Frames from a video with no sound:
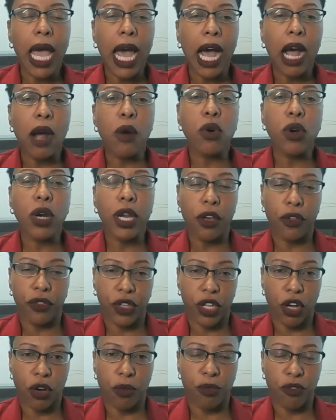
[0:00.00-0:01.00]
our
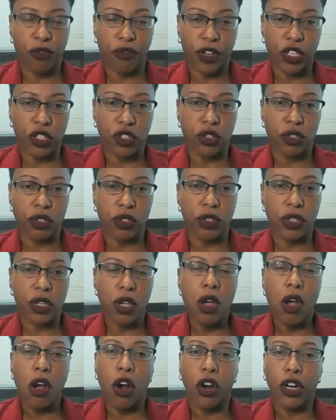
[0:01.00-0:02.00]
healthcare professionals
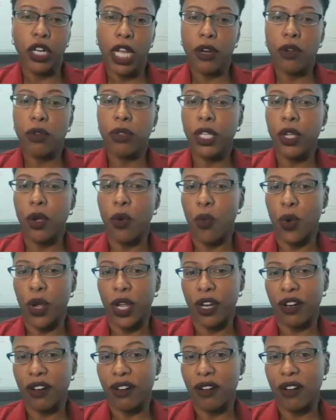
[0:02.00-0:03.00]
are not only
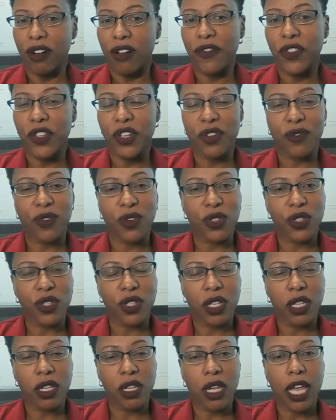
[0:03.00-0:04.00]
aware of the
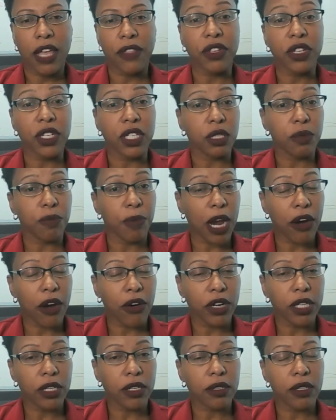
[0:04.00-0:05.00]
diversity and the
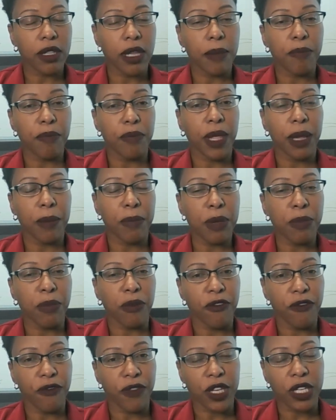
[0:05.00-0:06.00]
disparities that
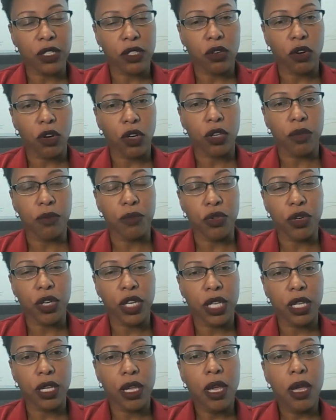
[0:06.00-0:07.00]
people face in our
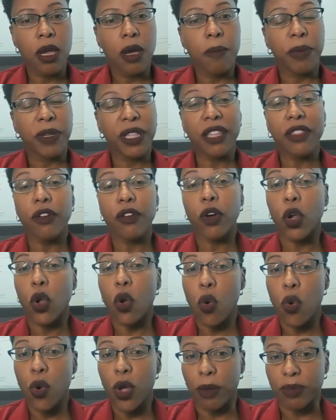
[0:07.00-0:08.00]
community, but that they're
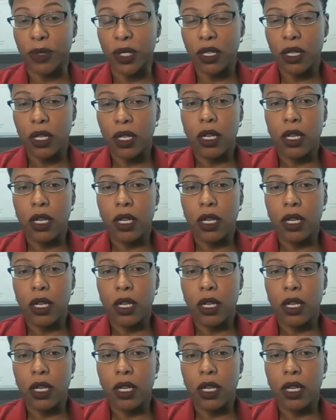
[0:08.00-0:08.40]
equipped,